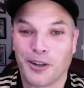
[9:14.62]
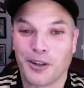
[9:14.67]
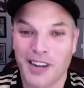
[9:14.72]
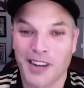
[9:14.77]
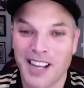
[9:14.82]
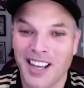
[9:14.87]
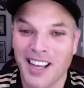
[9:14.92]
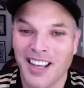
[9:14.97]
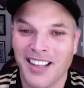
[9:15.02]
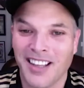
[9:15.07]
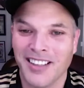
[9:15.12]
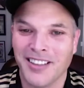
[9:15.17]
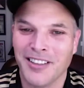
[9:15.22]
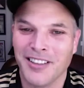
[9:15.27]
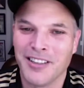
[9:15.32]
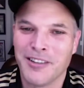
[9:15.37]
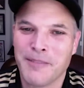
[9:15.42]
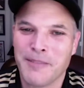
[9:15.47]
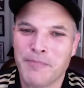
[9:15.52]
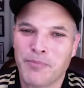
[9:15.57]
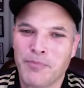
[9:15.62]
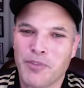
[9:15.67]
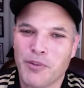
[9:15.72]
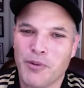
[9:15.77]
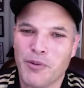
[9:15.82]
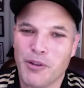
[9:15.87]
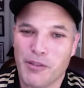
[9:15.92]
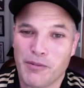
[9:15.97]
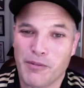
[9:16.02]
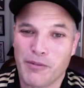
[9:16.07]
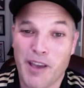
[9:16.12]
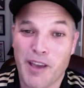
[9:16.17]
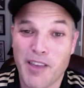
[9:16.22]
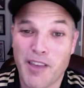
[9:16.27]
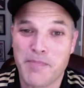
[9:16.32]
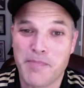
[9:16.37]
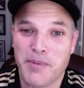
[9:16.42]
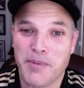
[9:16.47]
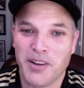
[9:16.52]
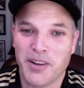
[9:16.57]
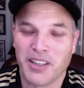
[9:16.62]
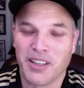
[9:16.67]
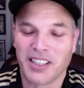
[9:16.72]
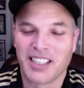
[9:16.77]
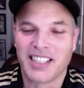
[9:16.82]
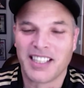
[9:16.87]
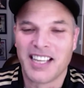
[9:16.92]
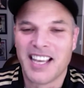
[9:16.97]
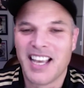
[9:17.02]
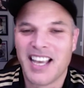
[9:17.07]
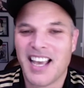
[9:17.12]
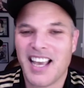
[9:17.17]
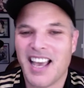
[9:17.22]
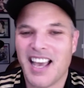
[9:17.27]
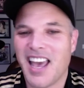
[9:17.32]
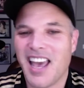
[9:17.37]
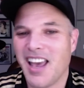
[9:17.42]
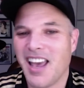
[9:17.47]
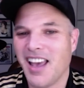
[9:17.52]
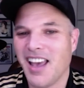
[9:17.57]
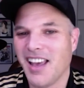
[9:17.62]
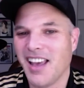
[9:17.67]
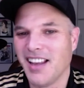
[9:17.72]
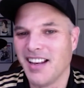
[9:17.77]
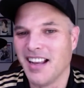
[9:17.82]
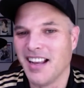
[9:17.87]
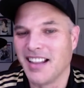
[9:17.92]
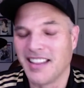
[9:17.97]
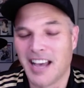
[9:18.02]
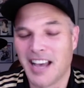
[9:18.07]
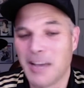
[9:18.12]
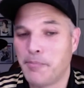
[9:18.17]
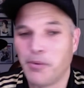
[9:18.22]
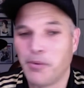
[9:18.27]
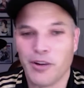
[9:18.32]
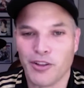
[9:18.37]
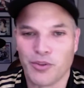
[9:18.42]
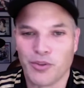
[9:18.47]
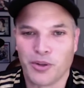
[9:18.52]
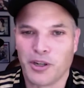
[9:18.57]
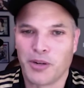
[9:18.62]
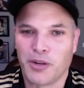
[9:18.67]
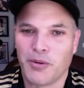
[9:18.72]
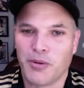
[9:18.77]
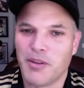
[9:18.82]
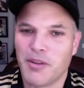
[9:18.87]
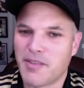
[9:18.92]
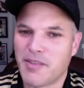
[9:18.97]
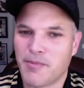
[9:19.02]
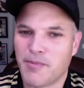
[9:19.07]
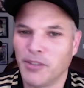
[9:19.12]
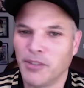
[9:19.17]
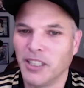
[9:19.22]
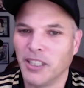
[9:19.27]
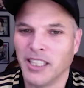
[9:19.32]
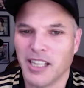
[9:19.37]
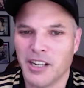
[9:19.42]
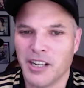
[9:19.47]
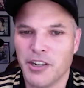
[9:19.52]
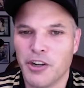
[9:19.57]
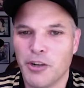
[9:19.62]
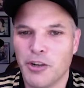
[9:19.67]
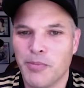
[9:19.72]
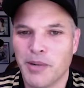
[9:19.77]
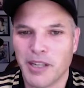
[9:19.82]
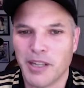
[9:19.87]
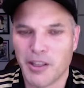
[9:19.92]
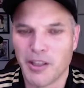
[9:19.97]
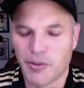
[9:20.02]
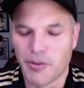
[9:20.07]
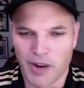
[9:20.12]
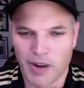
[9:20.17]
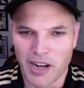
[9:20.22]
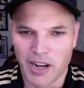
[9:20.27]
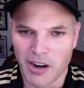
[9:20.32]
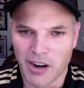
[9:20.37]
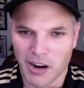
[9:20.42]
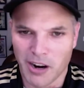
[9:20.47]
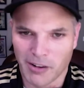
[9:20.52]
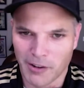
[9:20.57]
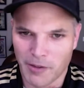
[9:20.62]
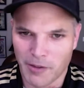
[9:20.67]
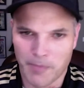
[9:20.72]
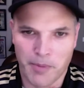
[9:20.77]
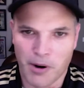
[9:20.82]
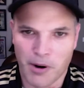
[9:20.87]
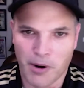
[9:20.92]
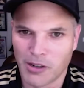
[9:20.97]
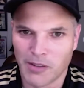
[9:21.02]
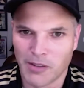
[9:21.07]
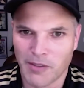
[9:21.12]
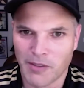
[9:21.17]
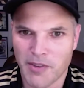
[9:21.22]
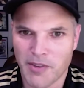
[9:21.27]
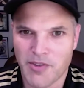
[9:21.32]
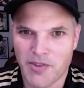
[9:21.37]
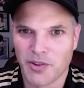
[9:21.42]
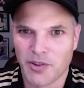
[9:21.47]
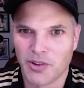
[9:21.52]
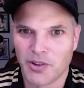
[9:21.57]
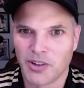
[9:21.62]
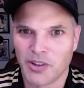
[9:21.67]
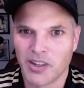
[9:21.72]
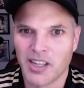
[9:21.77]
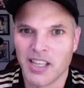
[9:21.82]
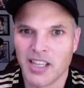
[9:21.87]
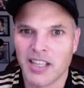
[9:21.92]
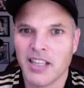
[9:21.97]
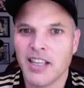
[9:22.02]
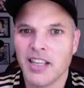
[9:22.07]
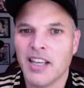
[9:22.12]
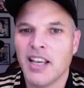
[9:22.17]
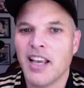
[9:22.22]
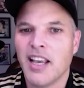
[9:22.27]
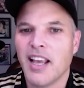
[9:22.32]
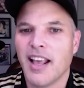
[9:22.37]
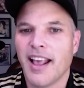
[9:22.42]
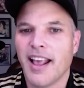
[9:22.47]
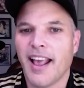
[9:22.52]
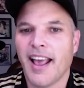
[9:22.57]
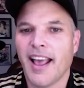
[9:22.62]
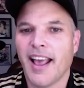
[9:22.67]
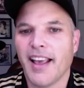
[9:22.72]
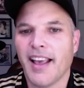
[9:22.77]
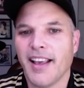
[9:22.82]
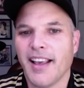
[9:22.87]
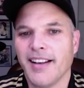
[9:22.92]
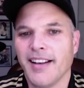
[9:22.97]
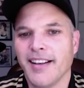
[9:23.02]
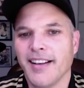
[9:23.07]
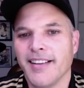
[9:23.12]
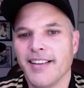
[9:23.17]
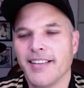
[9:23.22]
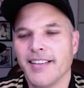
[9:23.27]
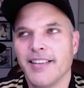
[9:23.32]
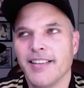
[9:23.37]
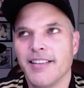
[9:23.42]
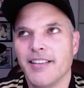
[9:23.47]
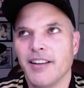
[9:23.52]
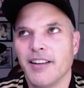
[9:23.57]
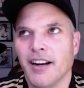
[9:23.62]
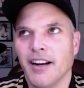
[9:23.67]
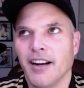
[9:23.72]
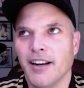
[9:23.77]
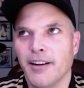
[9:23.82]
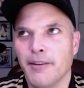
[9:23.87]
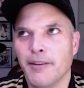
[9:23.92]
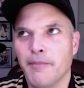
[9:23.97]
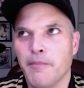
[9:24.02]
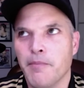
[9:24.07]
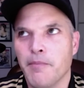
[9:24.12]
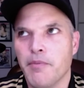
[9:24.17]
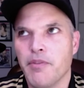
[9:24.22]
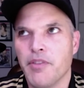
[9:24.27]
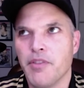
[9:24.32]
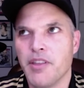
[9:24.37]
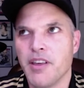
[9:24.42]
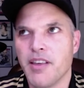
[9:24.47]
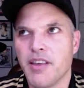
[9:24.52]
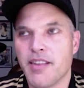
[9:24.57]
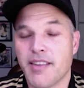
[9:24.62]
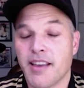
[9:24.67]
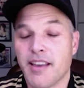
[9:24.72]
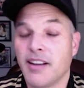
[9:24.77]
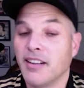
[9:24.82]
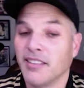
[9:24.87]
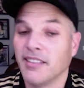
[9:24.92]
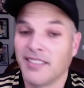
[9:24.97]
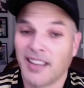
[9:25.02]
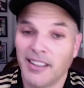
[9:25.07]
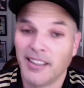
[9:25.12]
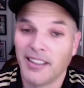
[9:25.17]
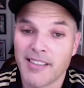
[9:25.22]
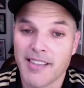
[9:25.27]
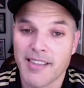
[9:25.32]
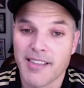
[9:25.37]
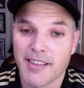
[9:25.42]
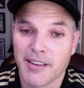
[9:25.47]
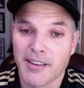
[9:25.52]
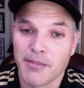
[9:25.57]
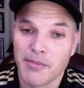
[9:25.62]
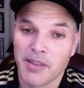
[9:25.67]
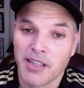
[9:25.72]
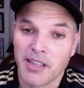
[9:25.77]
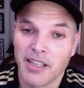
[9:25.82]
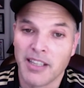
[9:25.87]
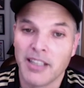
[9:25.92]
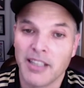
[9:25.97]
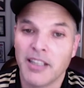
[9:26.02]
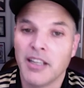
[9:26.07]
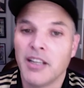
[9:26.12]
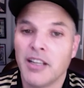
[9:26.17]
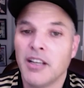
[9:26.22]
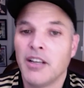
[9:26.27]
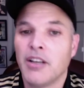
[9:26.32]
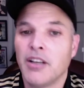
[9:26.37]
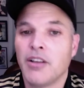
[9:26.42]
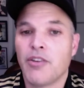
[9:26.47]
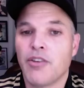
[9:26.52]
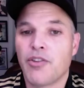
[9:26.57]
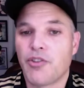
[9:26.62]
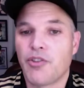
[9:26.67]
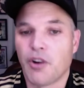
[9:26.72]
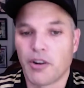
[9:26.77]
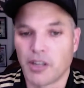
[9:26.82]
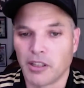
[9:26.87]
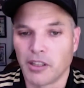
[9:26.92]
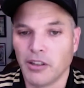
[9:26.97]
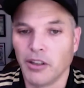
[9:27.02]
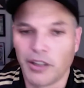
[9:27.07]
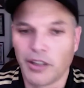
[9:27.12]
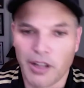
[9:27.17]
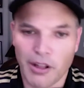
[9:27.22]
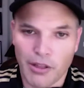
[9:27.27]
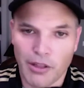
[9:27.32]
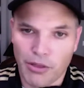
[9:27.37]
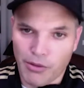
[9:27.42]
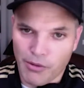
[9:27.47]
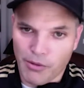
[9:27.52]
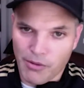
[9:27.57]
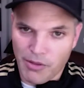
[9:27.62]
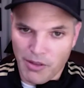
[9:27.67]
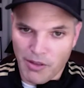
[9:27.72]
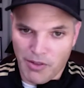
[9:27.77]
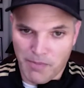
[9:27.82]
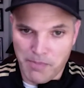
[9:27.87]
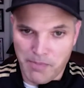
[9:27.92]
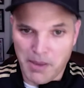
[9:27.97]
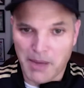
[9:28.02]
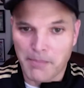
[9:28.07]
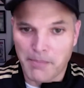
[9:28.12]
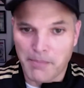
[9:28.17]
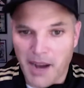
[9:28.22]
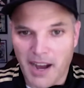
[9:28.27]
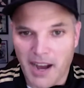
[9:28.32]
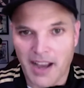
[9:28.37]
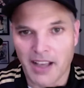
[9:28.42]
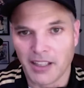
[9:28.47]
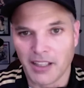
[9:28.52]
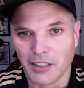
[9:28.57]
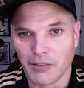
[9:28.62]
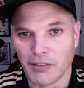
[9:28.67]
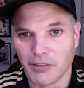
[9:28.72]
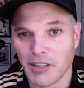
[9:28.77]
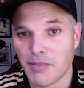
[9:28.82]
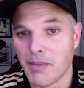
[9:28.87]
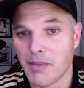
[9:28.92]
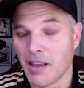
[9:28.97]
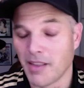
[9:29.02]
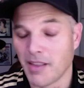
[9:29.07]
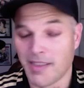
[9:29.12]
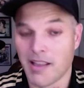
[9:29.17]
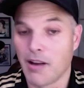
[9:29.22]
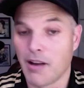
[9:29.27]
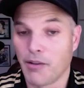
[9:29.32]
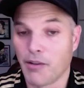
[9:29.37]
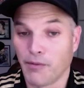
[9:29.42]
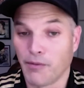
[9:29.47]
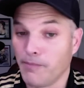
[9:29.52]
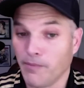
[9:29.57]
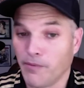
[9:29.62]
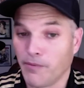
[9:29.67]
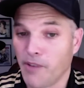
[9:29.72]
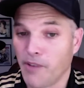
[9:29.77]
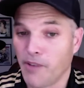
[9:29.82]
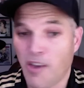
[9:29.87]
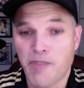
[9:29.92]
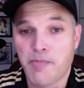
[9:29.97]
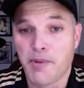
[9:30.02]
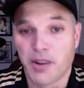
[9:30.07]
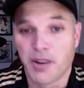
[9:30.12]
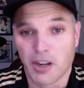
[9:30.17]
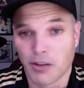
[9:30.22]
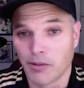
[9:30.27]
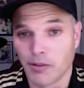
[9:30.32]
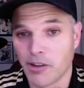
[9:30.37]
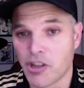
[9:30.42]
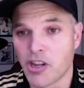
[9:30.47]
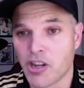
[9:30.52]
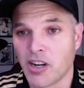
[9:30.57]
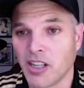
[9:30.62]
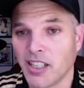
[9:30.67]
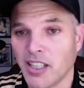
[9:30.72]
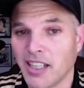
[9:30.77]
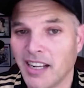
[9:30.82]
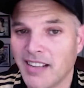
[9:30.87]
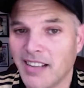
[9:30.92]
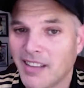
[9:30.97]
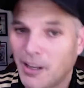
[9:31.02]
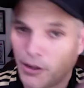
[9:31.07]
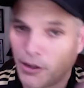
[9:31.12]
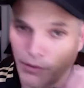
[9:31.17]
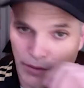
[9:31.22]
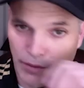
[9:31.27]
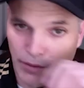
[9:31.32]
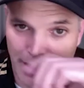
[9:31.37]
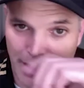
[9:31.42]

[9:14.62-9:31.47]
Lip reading: in with Facebook. And at that point, Twitter was really on nobody's radar as part of this story. And the Senate Intelligence Committee started looking through this big pile of emails. Now, Facebook originally identified